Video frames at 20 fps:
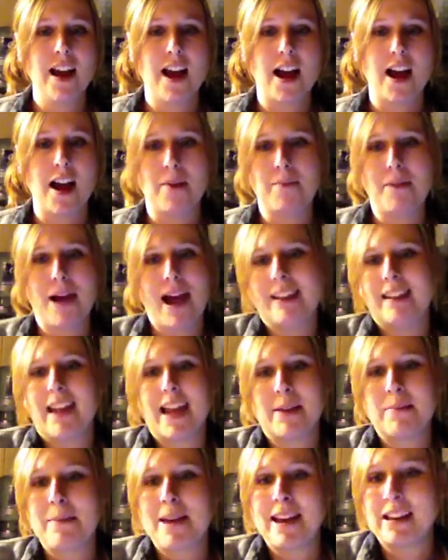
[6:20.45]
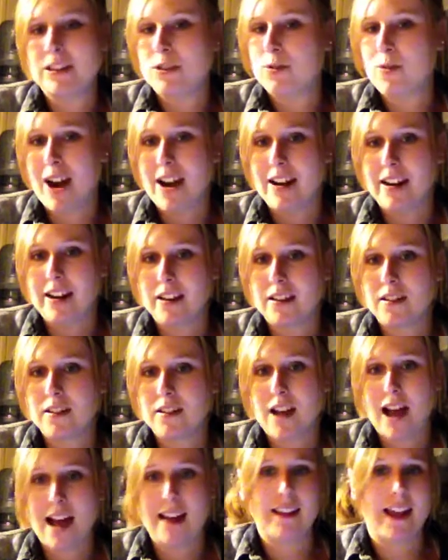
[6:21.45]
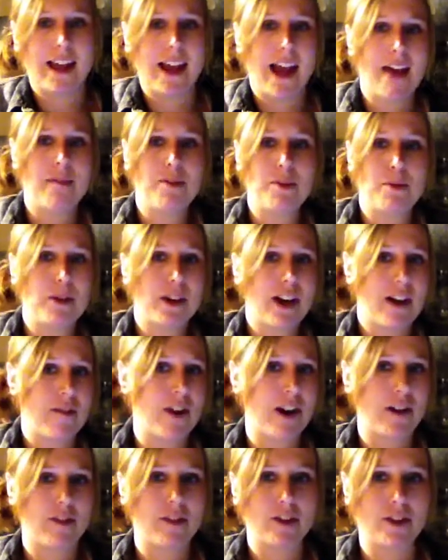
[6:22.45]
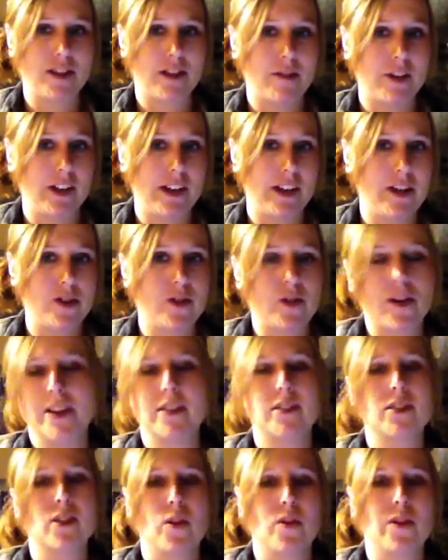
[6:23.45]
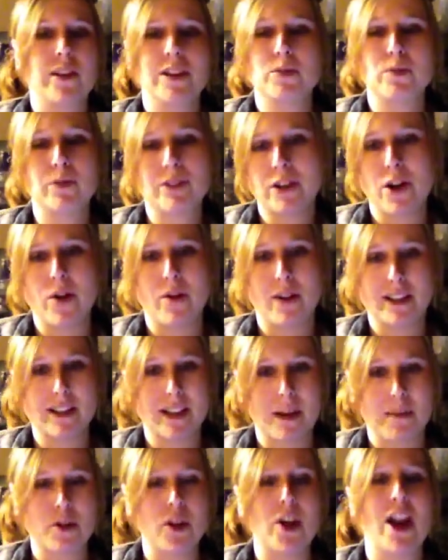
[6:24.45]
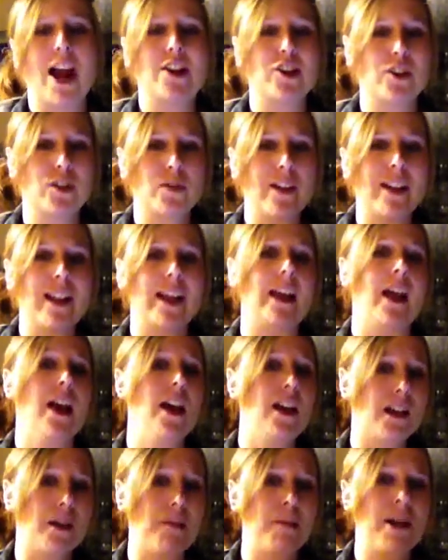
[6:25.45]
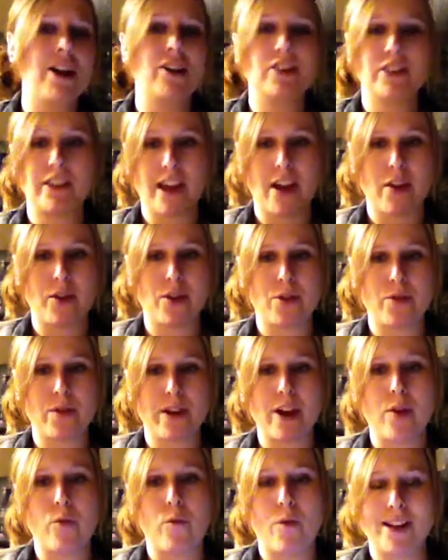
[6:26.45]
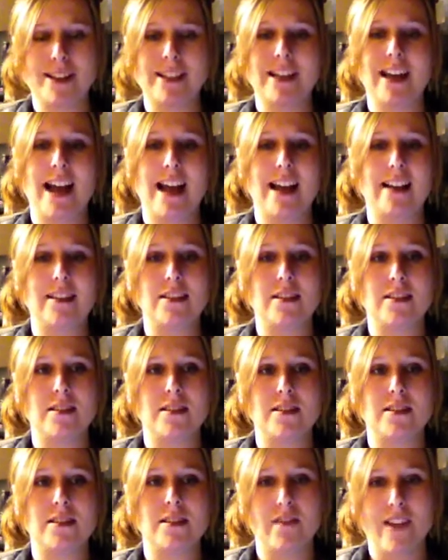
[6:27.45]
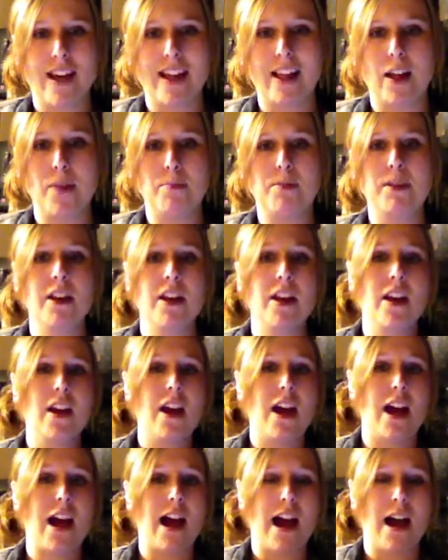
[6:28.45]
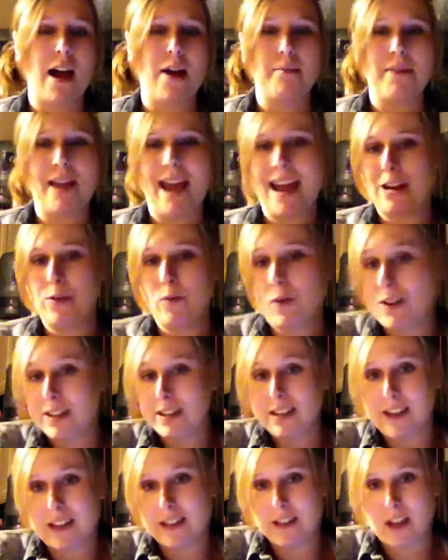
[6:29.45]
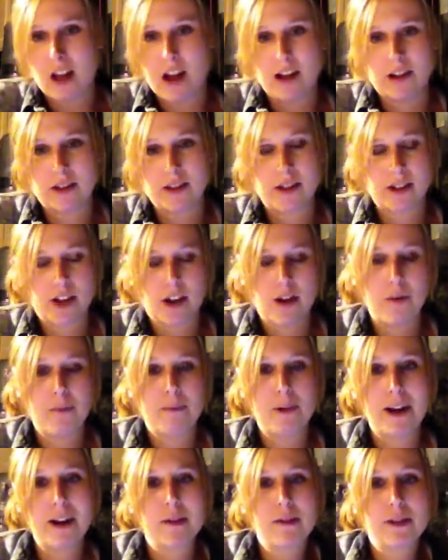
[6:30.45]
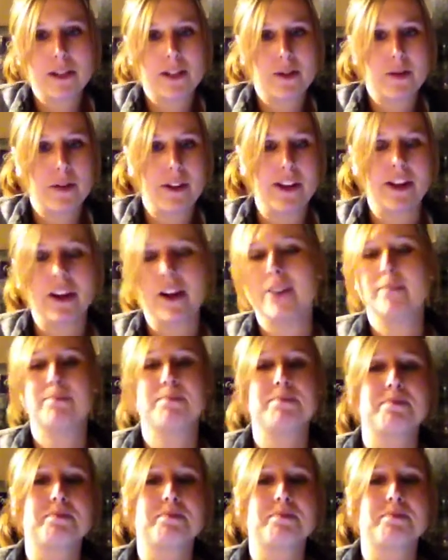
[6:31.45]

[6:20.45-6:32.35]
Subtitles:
I like Megan's writing. I like every book I've read of hers. I've really enjoyed. So this was no exception. I just felt like compared to the other three, it wasn't as developed, and it wasn't as long. But it was still really good.